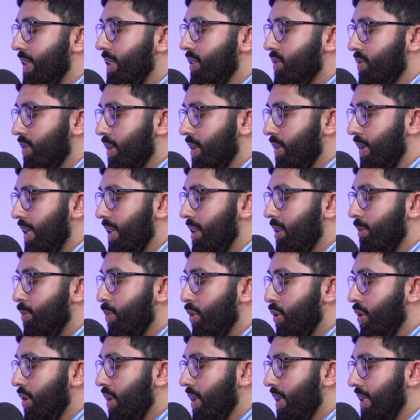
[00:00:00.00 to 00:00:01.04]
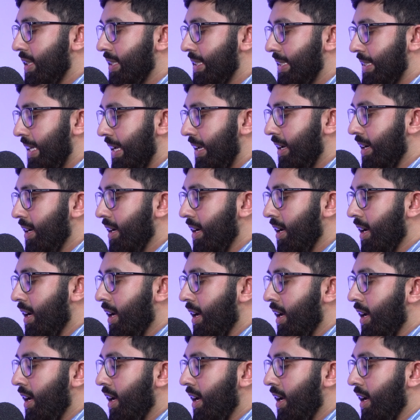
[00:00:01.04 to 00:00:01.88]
Israel in the book, saying,